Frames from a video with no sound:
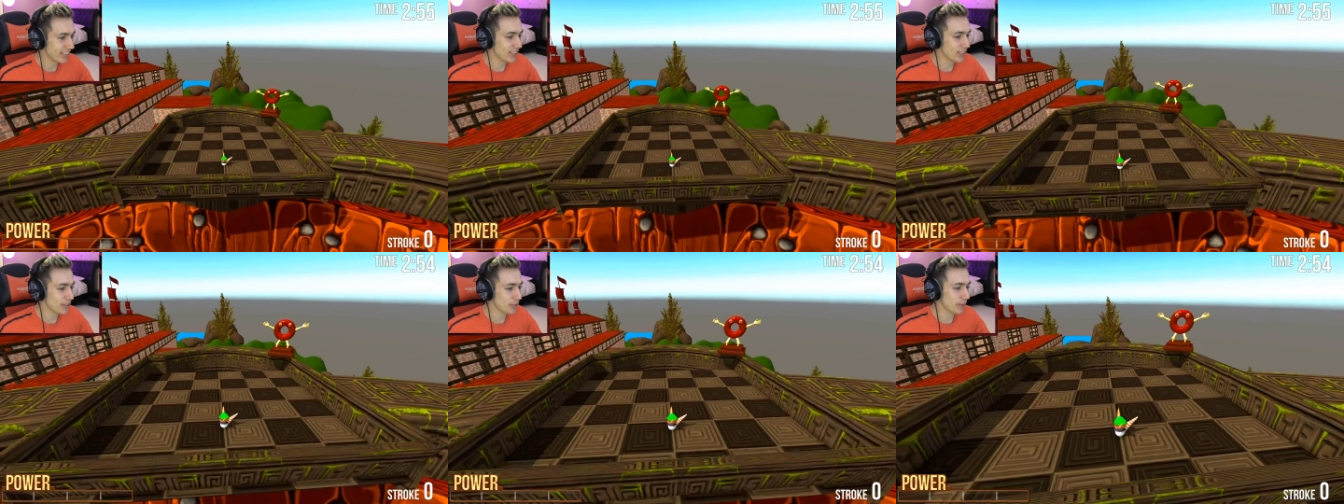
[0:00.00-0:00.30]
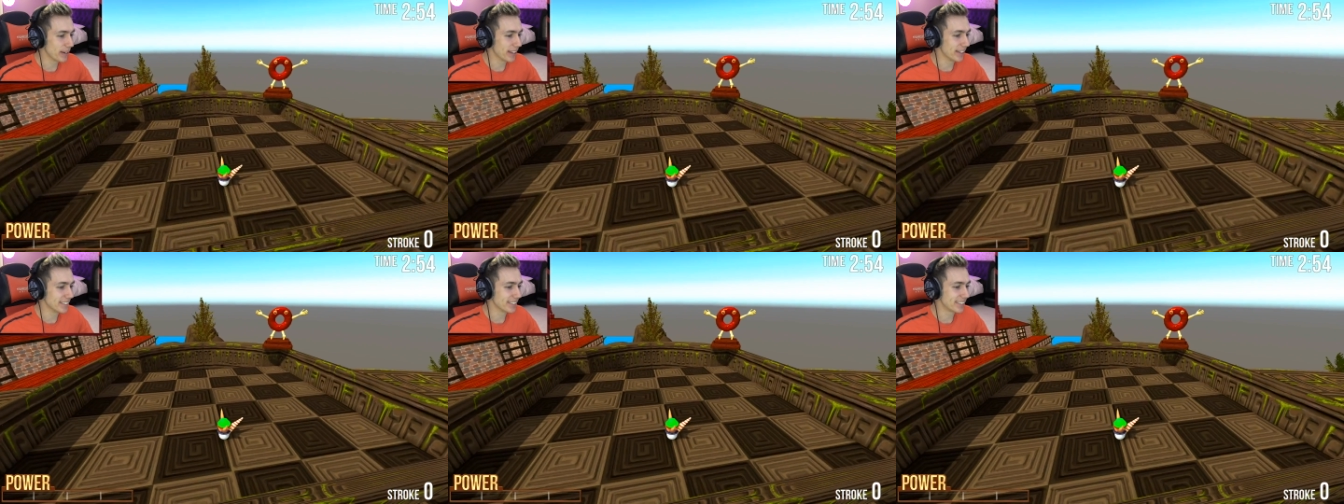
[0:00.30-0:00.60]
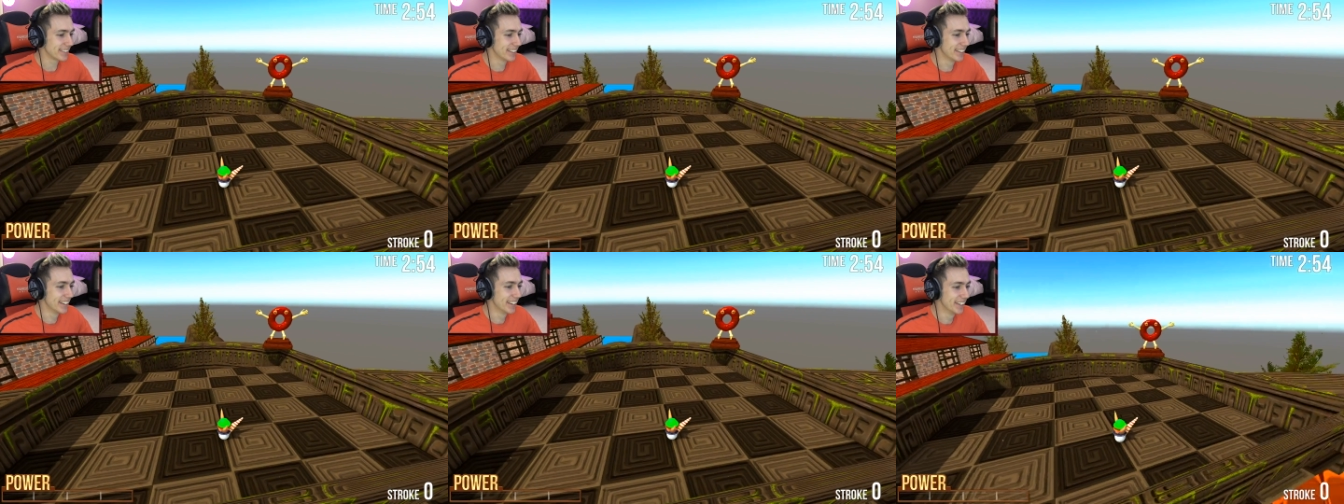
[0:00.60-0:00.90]
you know the
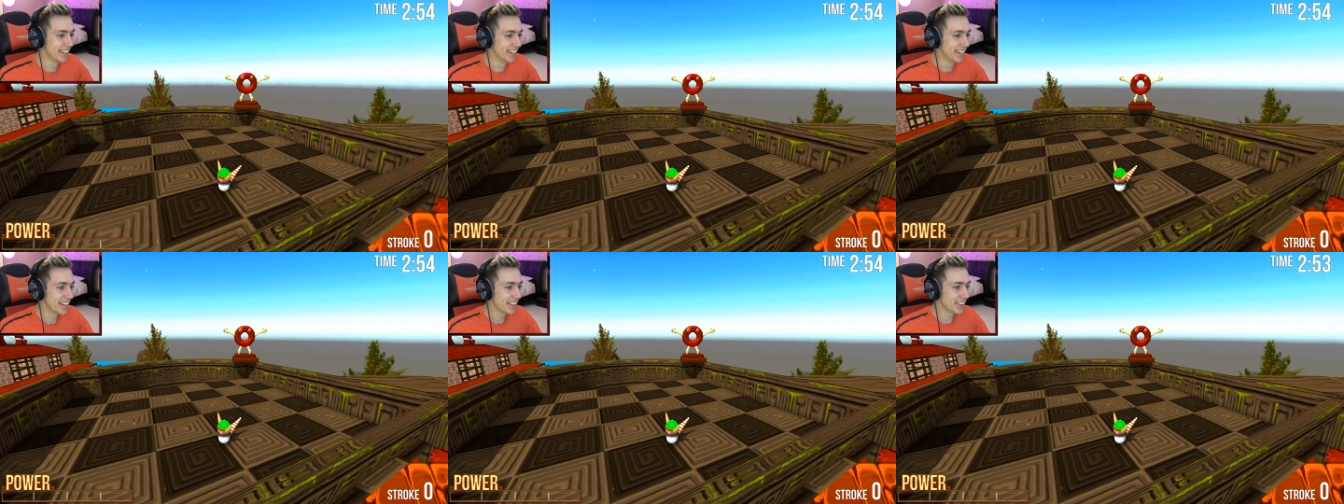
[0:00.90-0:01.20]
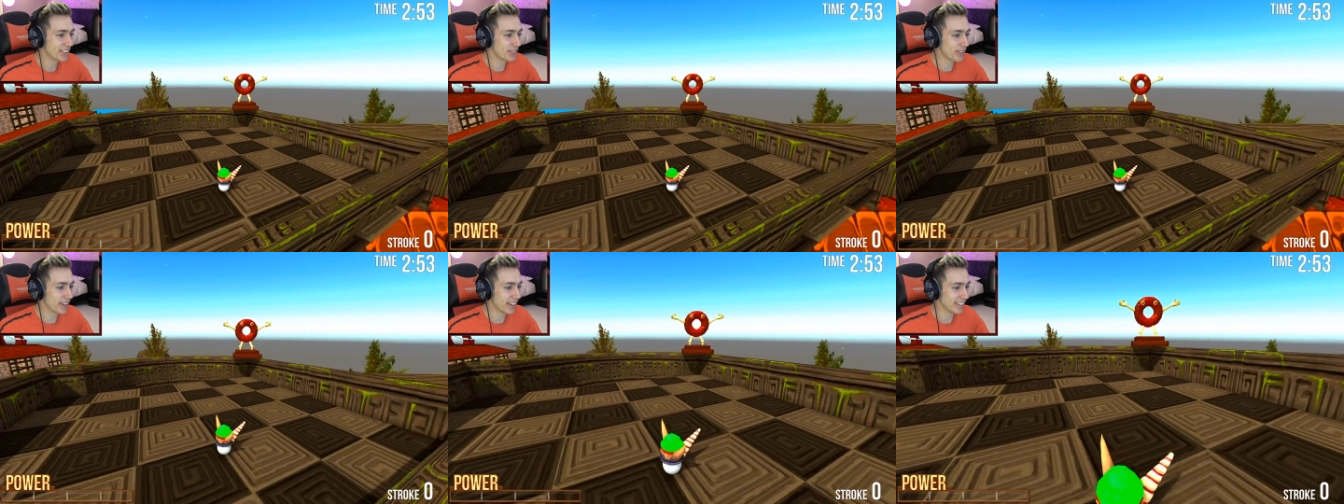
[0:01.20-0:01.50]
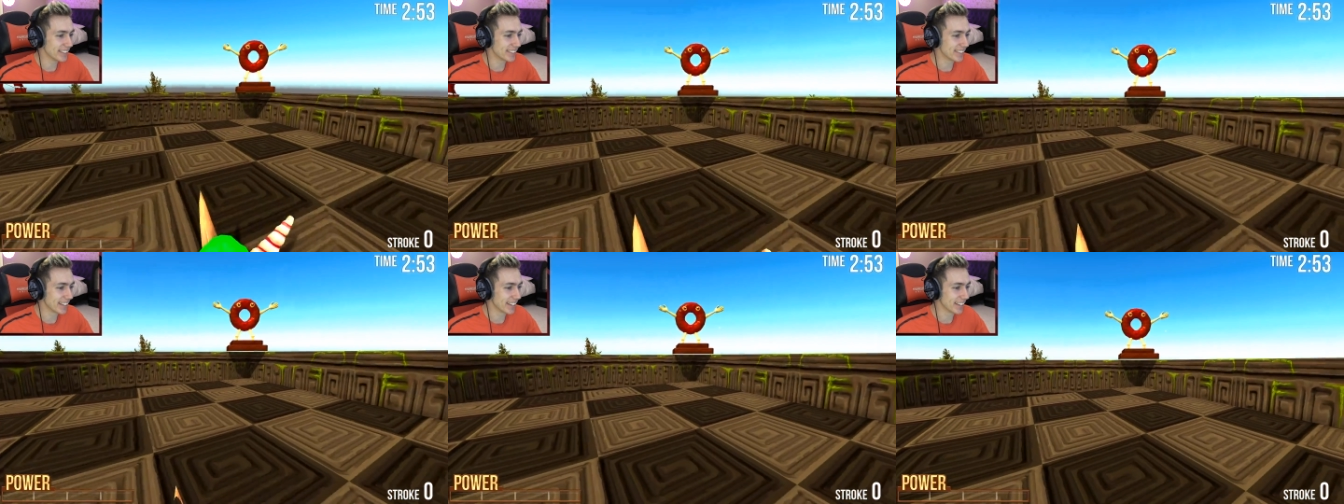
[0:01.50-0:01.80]
weirdest, the
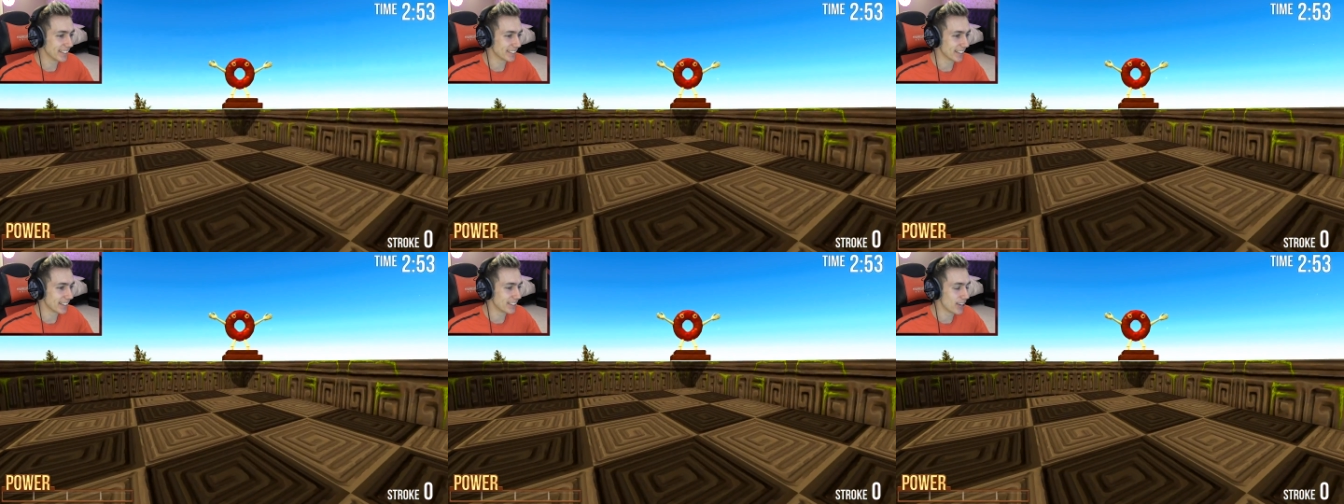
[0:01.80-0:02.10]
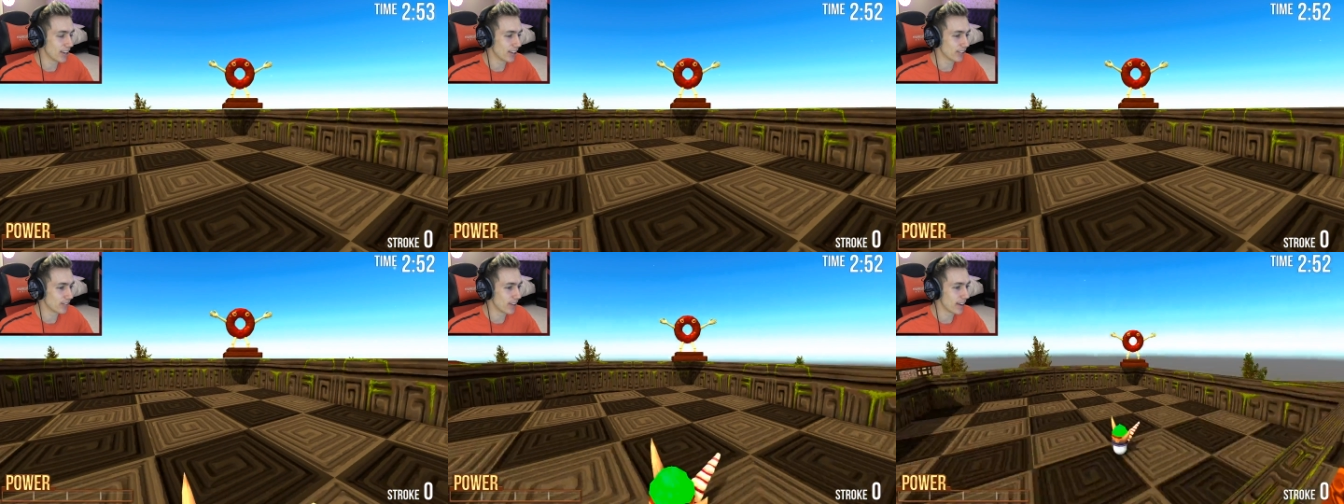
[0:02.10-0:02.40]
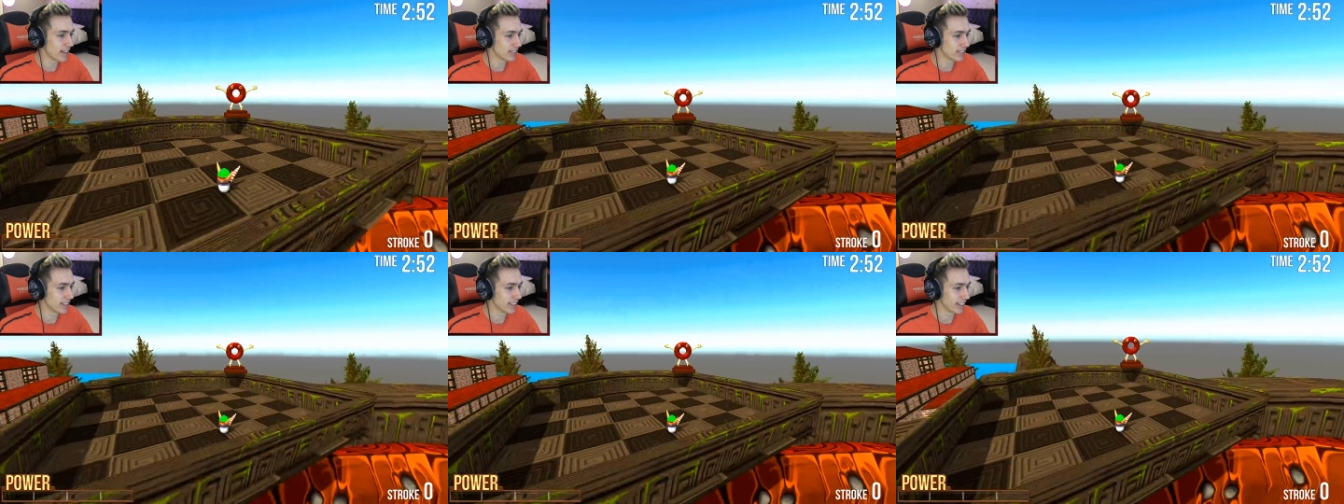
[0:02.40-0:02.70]
weirdest thing is I turned
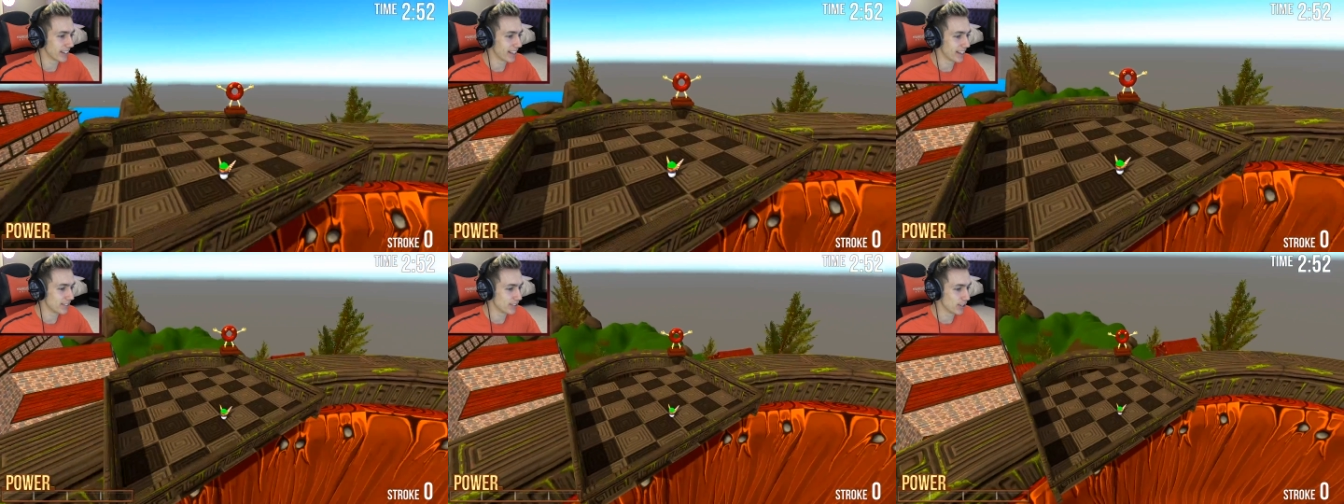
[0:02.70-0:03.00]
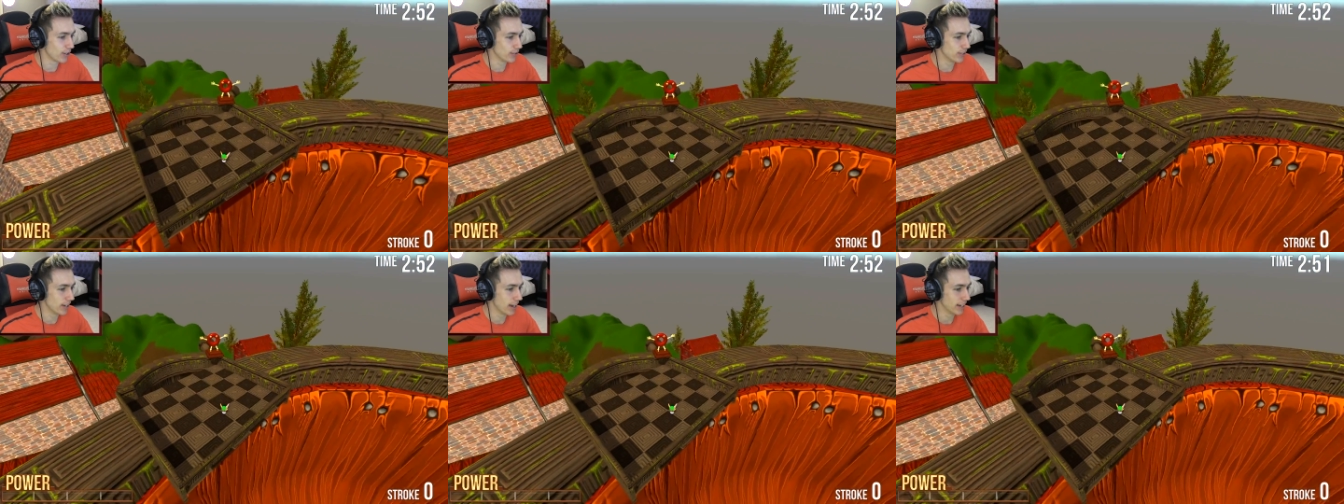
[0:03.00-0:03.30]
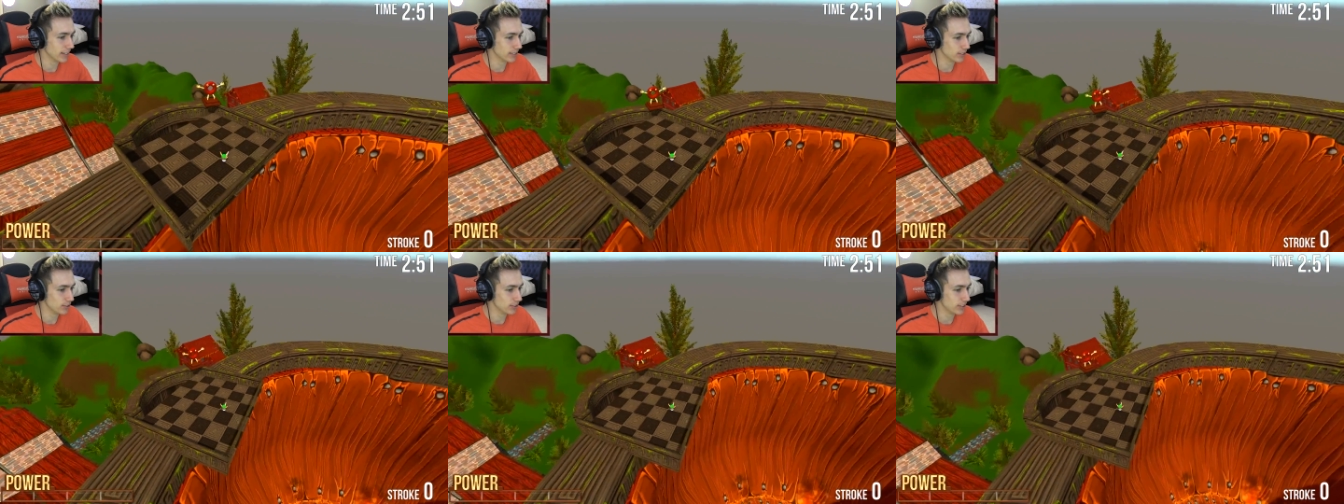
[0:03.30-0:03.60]
around to look at that
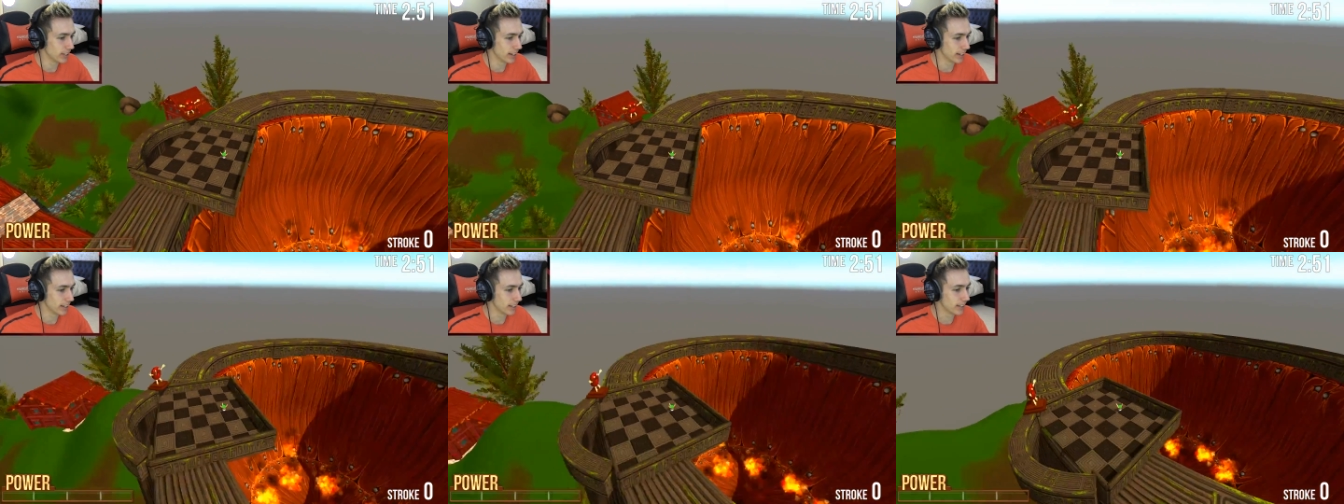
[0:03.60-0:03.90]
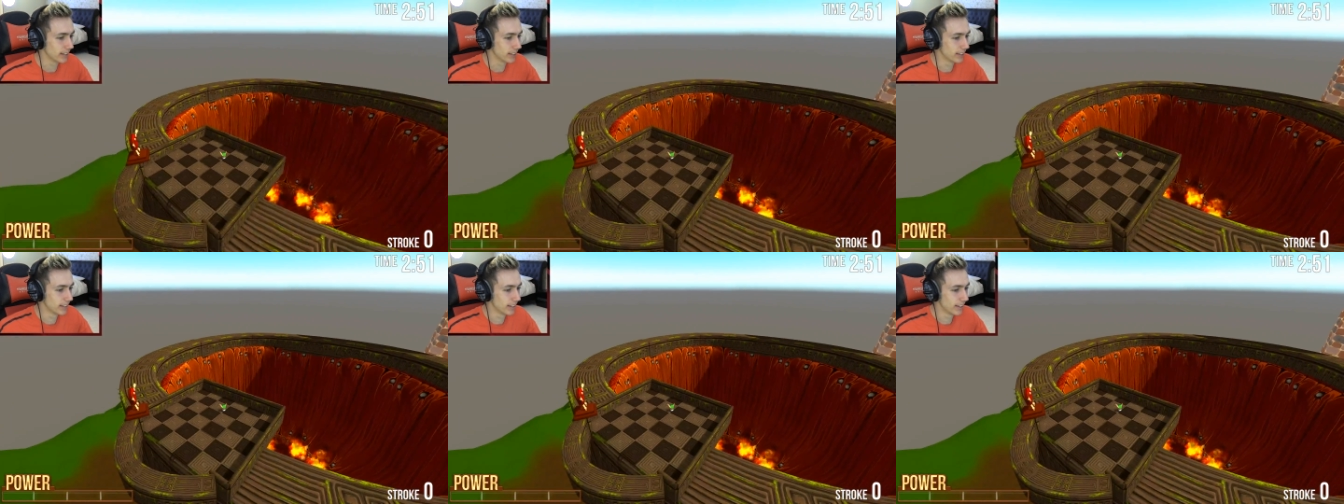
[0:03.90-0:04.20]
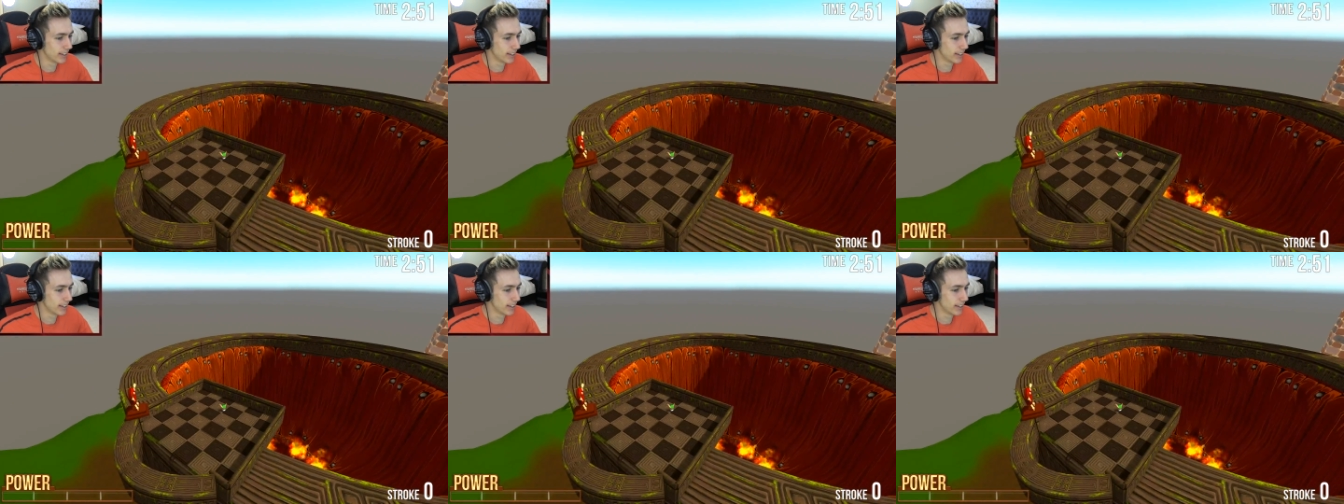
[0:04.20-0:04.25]
donut as you said it,